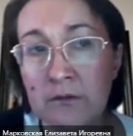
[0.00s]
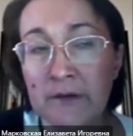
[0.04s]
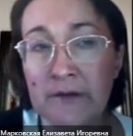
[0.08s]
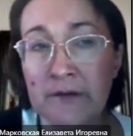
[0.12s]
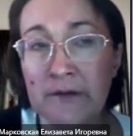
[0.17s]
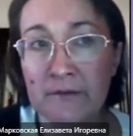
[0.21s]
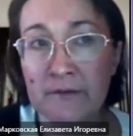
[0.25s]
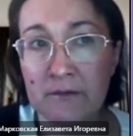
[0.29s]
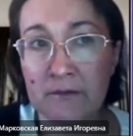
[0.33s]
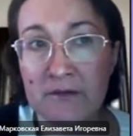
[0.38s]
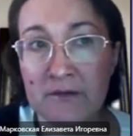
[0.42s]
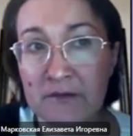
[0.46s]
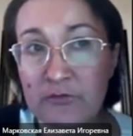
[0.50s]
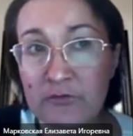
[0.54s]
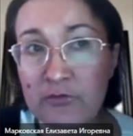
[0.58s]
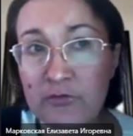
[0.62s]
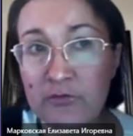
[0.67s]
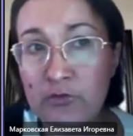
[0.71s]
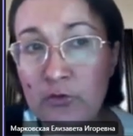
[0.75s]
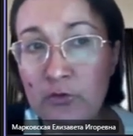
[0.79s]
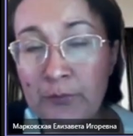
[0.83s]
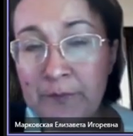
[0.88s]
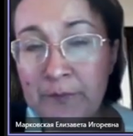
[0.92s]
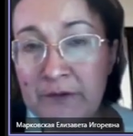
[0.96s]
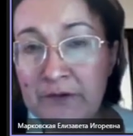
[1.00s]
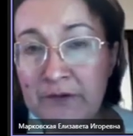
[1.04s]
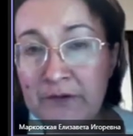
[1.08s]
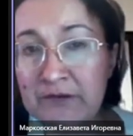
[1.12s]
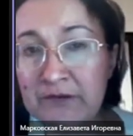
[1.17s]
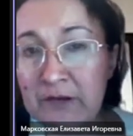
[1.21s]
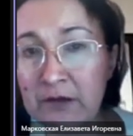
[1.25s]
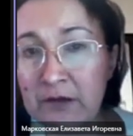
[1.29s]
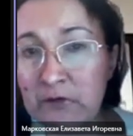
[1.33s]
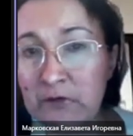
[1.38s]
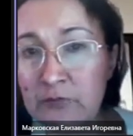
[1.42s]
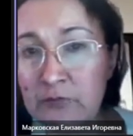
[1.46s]
in these
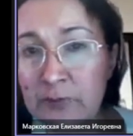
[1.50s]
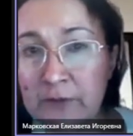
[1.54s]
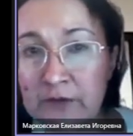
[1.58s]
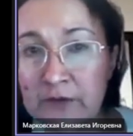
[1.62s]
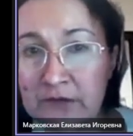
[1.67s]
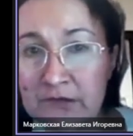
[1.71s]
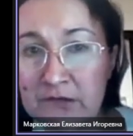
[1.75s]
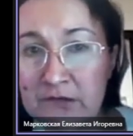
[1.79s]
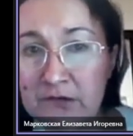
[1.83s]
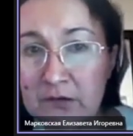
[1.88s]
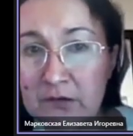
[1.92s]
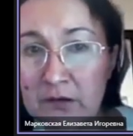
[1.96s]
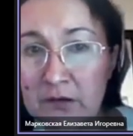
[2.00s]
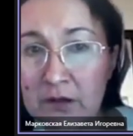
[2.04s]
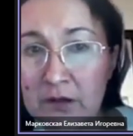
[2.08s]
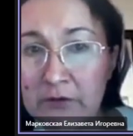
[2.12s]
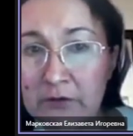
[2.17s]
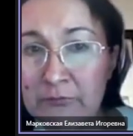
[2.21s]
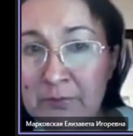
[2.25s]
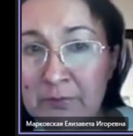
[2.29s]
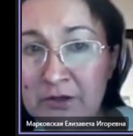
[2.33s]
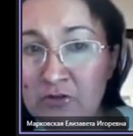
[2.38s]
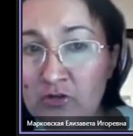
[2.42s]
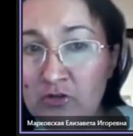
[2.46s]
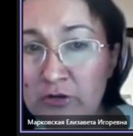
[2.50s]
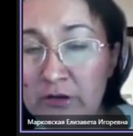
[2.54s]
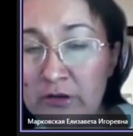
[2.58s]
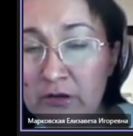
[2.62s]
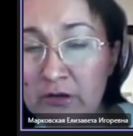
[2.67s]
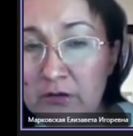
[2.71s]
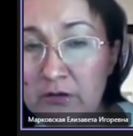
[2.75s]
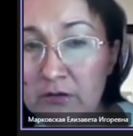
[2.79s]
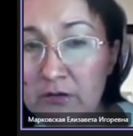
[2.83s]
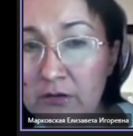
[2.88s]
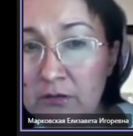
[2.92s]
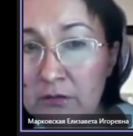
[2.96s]
topics, experts have
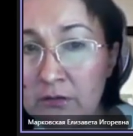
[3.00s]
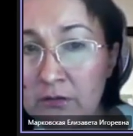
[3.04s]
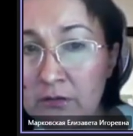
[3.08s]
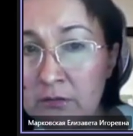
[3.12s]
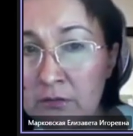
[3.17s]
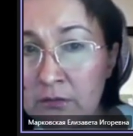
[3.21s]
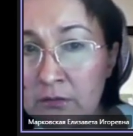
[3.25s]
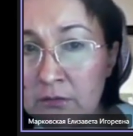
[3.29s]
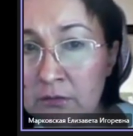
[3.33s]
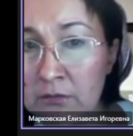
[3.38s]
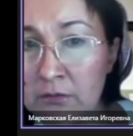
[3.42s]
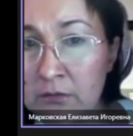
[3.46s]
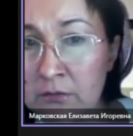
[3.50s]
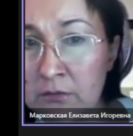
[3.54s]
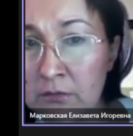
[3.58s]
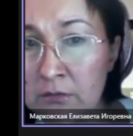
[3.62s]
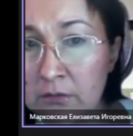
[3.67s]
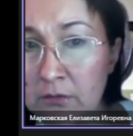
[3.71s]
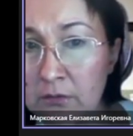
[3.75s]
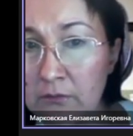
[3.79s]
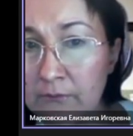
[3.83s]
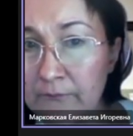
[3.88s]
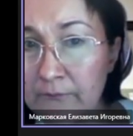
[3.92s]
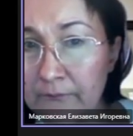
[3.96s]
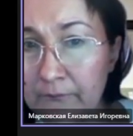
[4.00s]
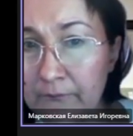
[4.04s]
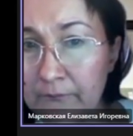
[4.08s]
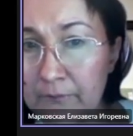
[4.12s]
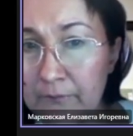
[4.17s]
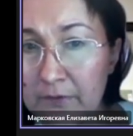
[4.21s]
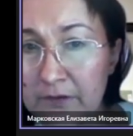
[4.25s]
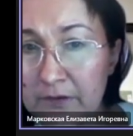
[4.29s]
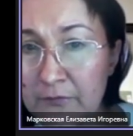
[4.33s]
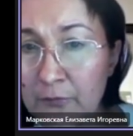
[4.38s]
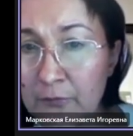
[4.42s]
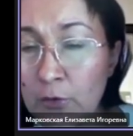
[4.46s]
mentioned
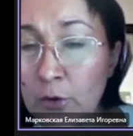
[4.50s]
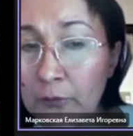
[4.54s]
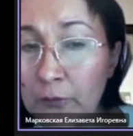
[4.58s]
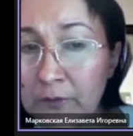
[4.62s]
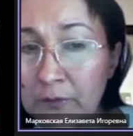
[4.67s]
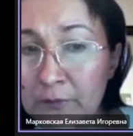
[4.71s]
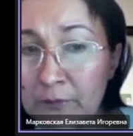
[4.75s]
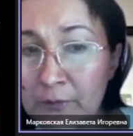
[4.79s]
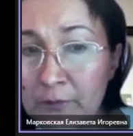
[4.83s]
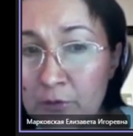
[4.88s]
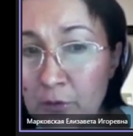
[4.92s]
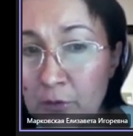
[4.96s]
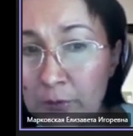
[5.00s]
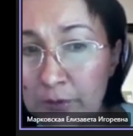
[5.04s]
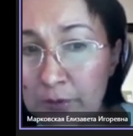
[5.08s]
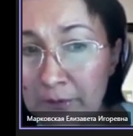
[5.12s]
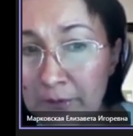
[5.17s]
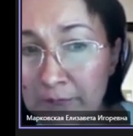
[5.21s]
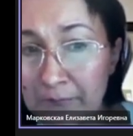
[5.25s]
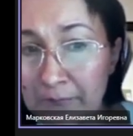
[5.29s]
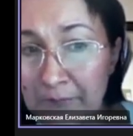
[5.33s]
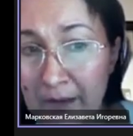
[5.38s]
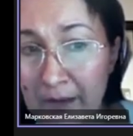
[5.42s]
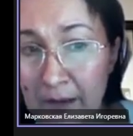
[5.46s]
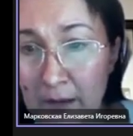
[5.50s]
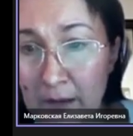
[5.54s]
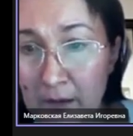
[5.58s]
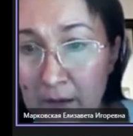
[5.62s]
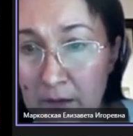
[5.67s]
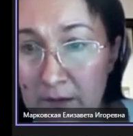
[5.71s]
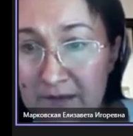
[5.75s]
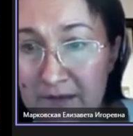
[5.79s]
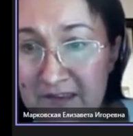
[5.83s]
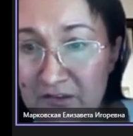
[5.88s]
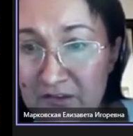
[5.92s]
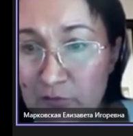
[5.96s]
the following problem.
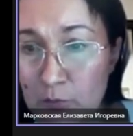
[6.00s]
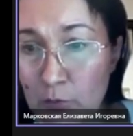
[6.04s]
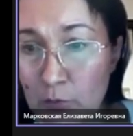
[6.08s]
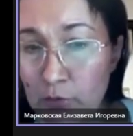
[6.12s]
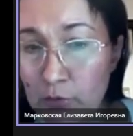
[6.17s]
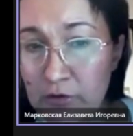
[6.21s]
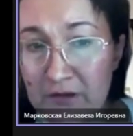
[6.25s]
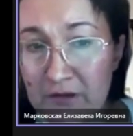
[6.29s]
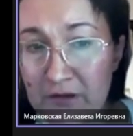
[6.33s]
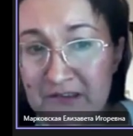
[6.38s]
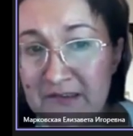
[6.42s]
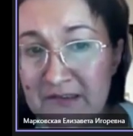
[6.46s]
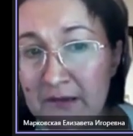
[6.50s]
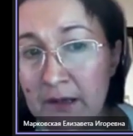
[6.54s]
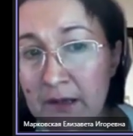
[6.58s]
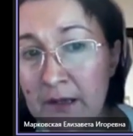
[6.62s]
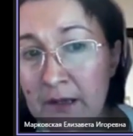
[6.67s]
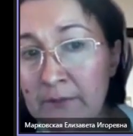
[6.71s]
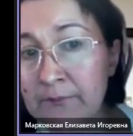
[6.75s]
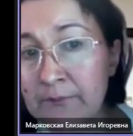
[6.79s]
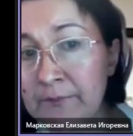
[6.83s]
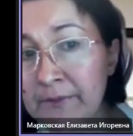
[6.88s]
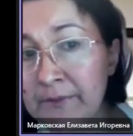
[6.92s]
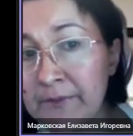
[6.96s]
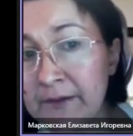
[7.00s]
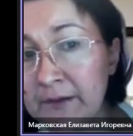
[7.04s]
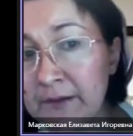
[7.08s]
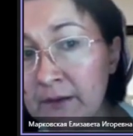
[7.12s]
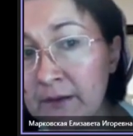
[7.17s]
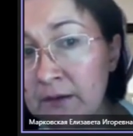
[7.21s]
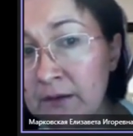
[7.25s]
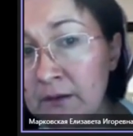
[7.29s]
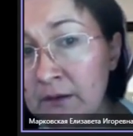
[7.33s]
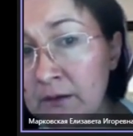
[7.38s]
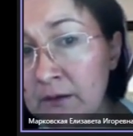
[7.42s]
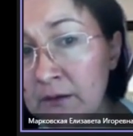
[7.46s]
These models cannot
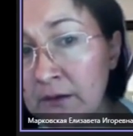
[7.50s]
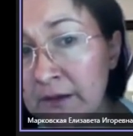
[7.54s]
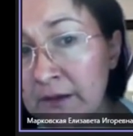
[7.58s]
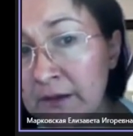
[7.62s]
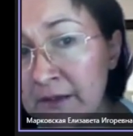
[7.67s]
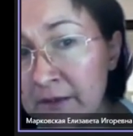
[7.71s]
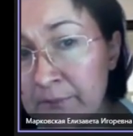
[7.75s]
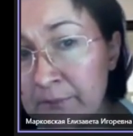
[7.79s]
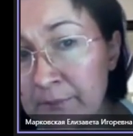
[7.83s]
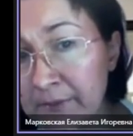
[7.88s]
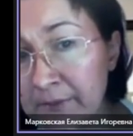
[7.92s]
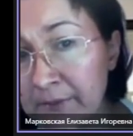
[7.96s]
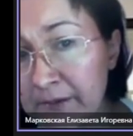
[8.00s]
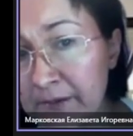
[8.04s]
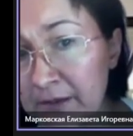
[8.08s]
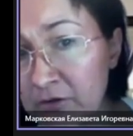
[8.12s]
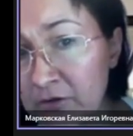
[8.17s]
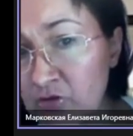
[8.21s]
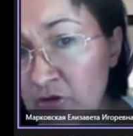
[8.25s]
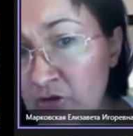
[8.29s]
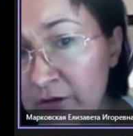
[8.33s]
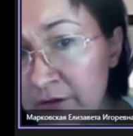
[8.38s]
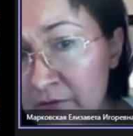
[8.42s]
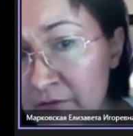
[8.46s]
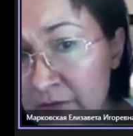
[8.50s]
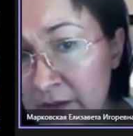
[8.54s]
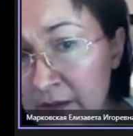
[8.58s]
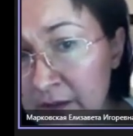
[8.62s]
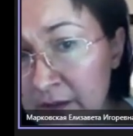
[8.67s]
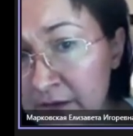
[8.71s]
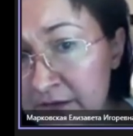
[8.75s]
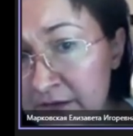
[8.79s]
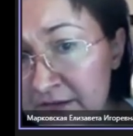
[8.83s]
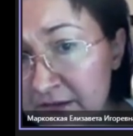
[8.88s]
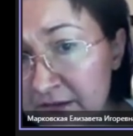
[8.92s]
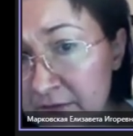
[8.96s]
be
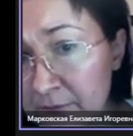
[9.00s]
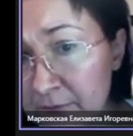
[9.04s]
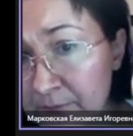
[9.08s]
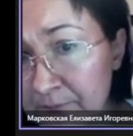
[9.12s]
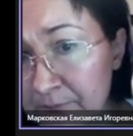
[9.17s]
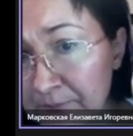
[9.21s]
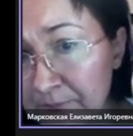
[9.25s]
generalized.